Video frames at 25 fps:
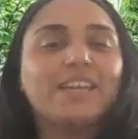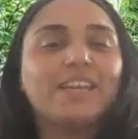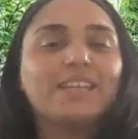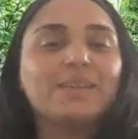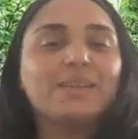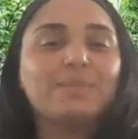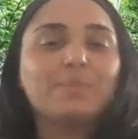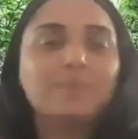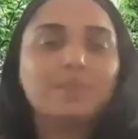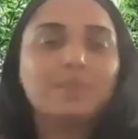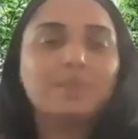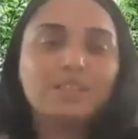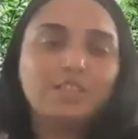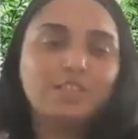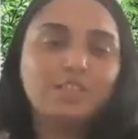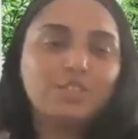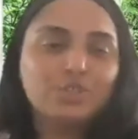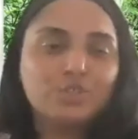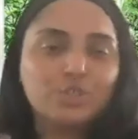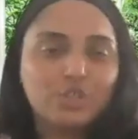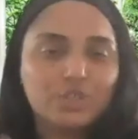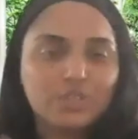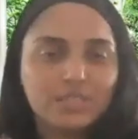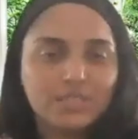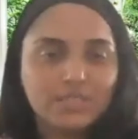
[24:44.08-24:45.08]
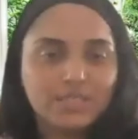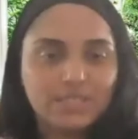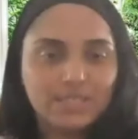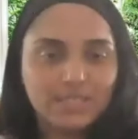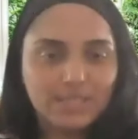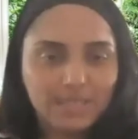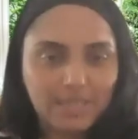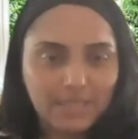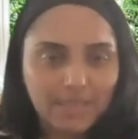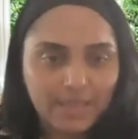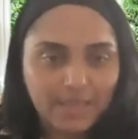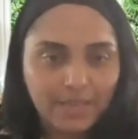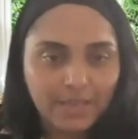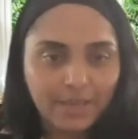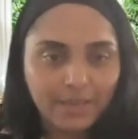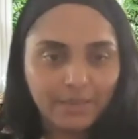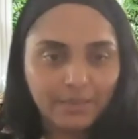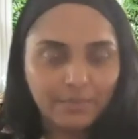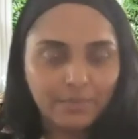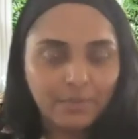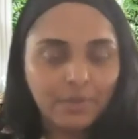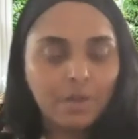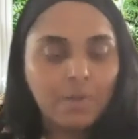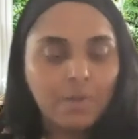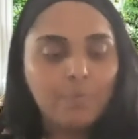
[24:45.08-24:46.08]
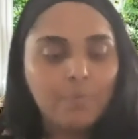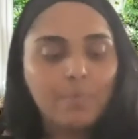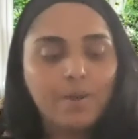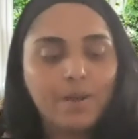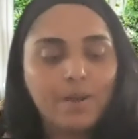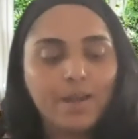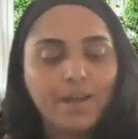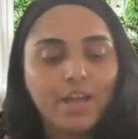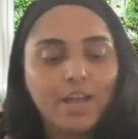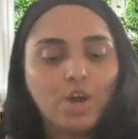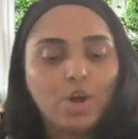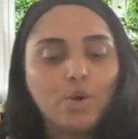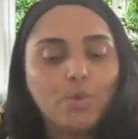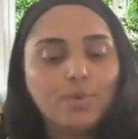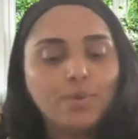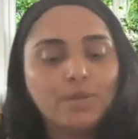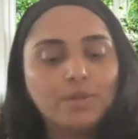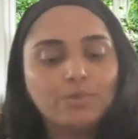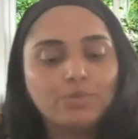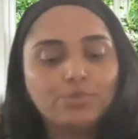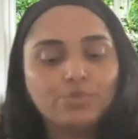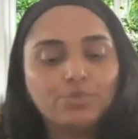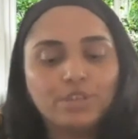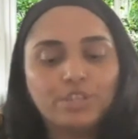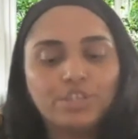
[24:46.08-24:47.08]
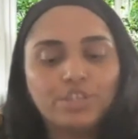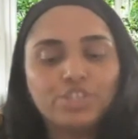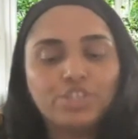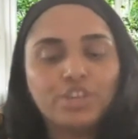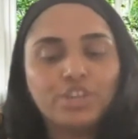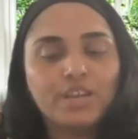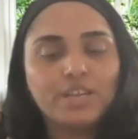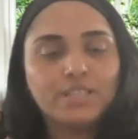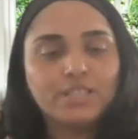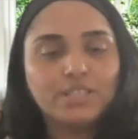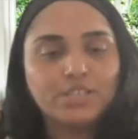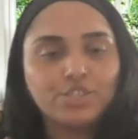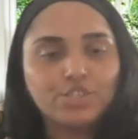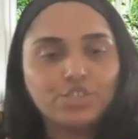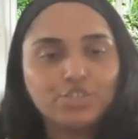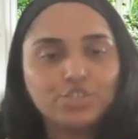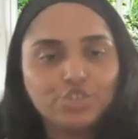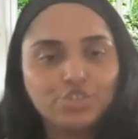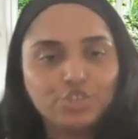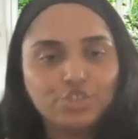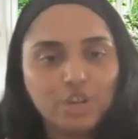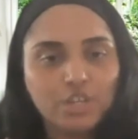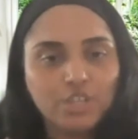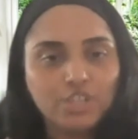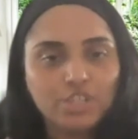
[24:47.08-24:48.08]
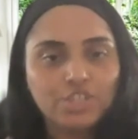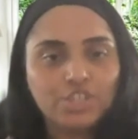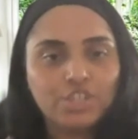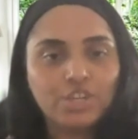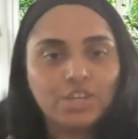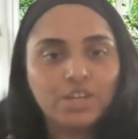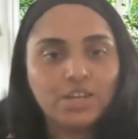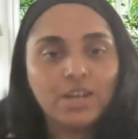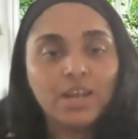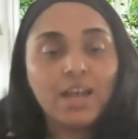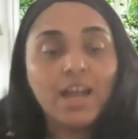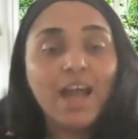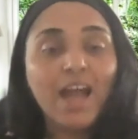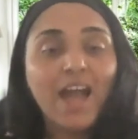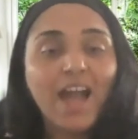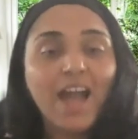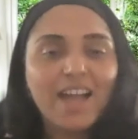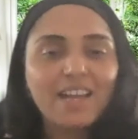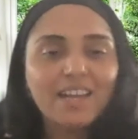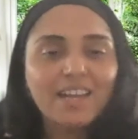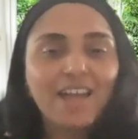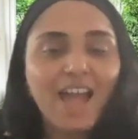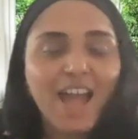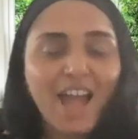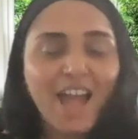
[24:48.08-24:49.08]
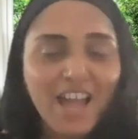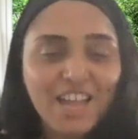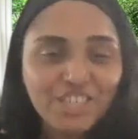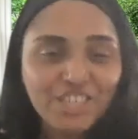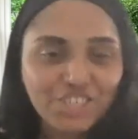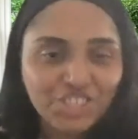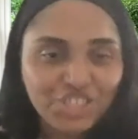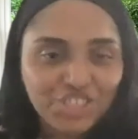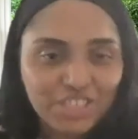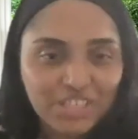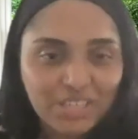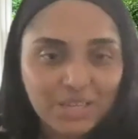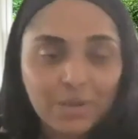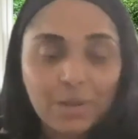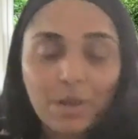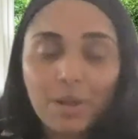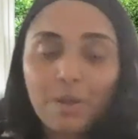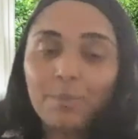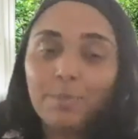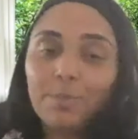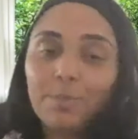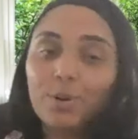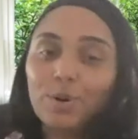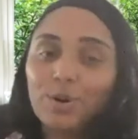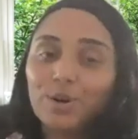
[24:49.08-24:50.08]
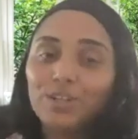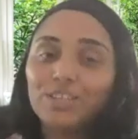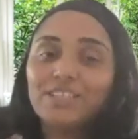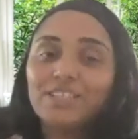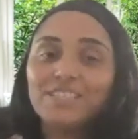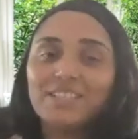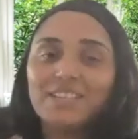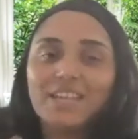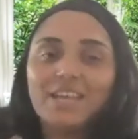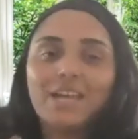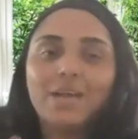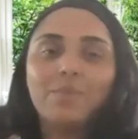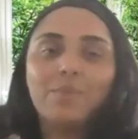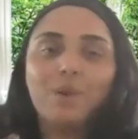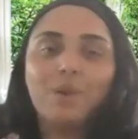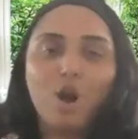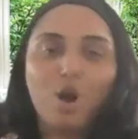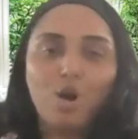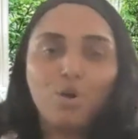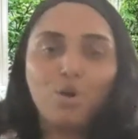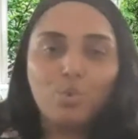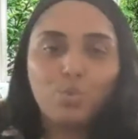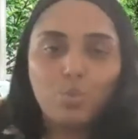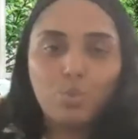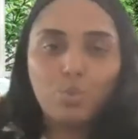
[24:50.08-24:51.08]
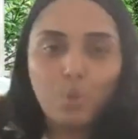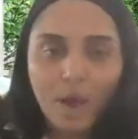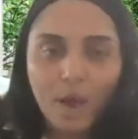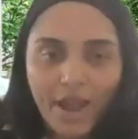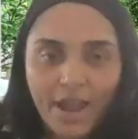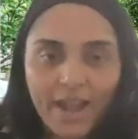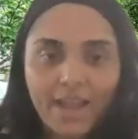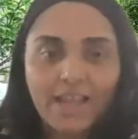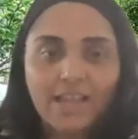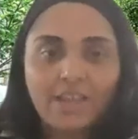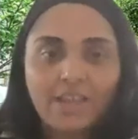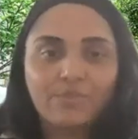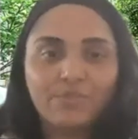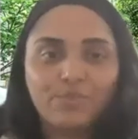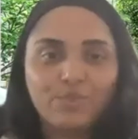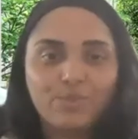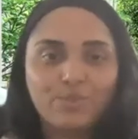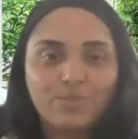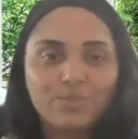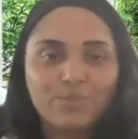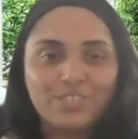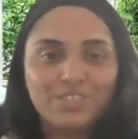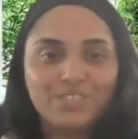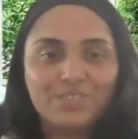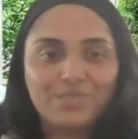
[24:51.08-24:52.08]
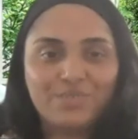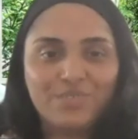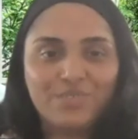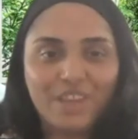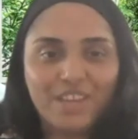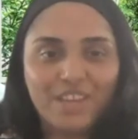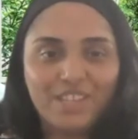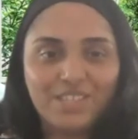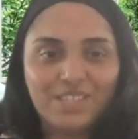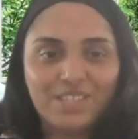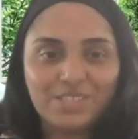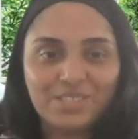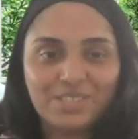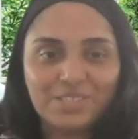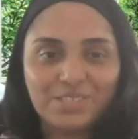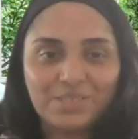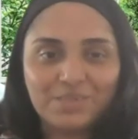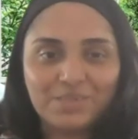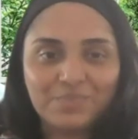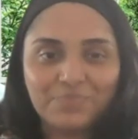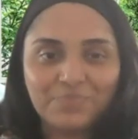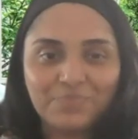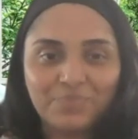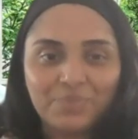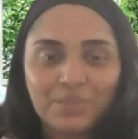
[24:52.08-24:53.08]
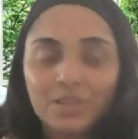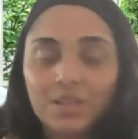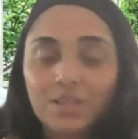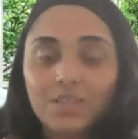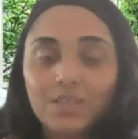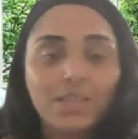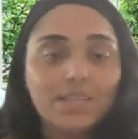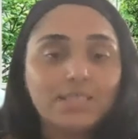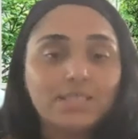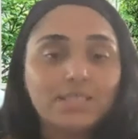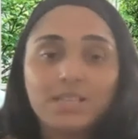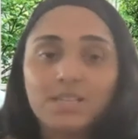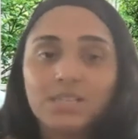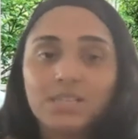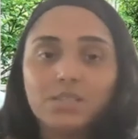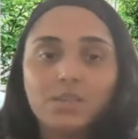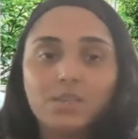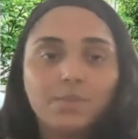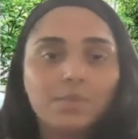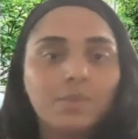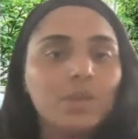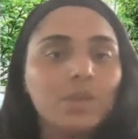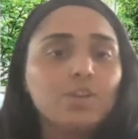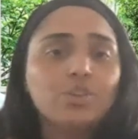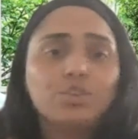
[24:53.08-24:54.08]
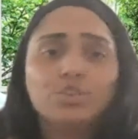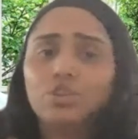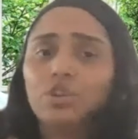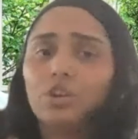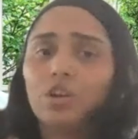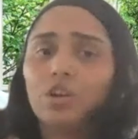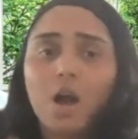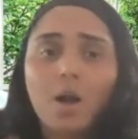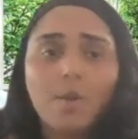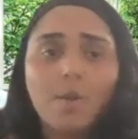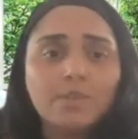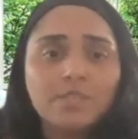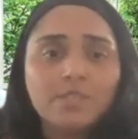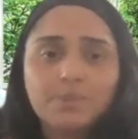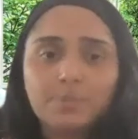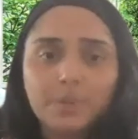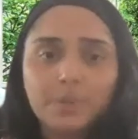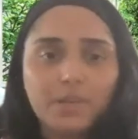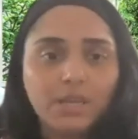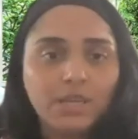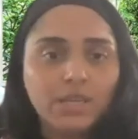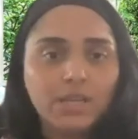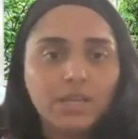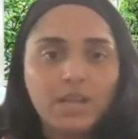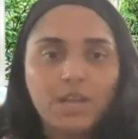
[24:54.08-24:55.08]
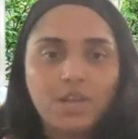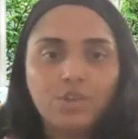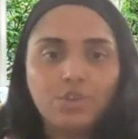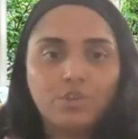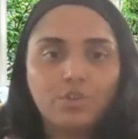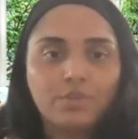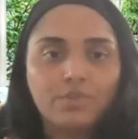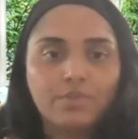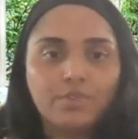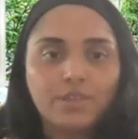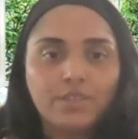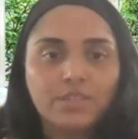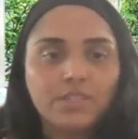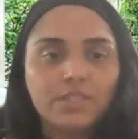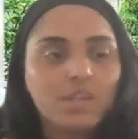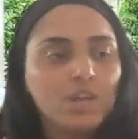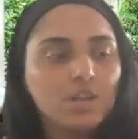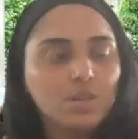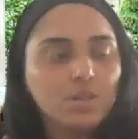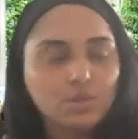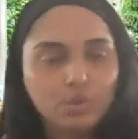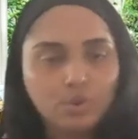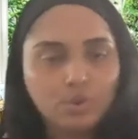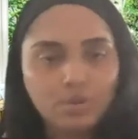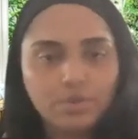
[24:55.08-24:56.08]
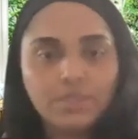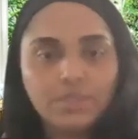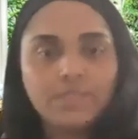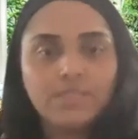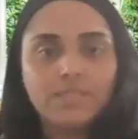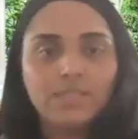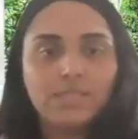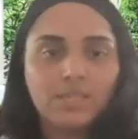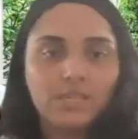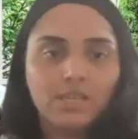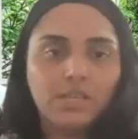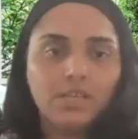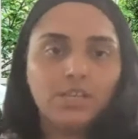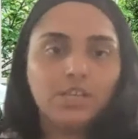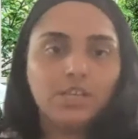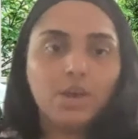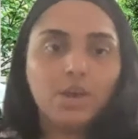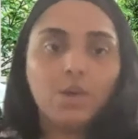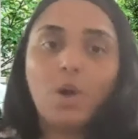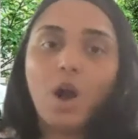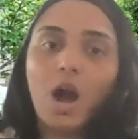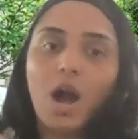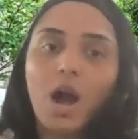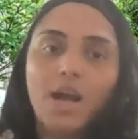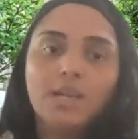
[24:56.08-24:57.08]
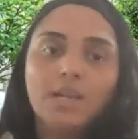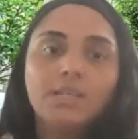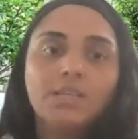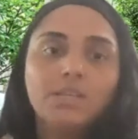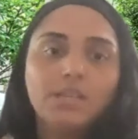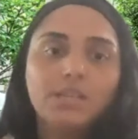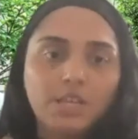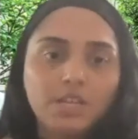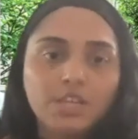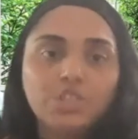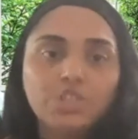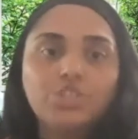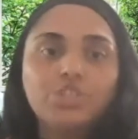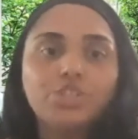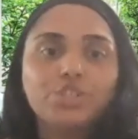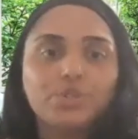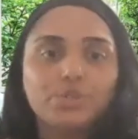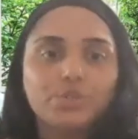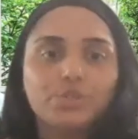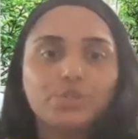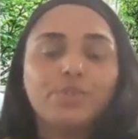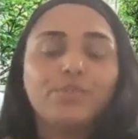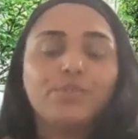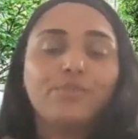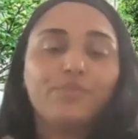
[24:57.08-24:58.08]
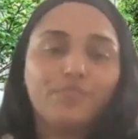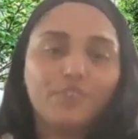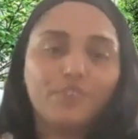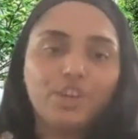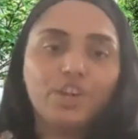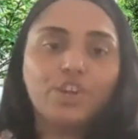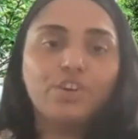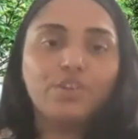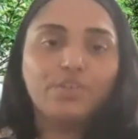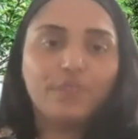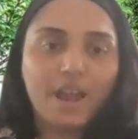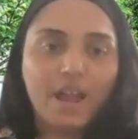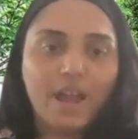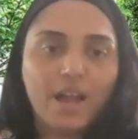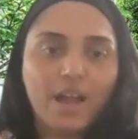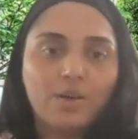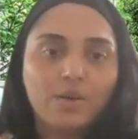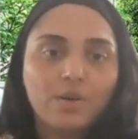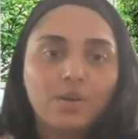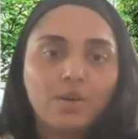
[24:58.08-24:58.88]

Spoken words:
million in a year, by helping him strategize and structure and actually pulling him away from these events. Because I said to him, you can't be speaking at your events. You're the CEO. I need you to figure out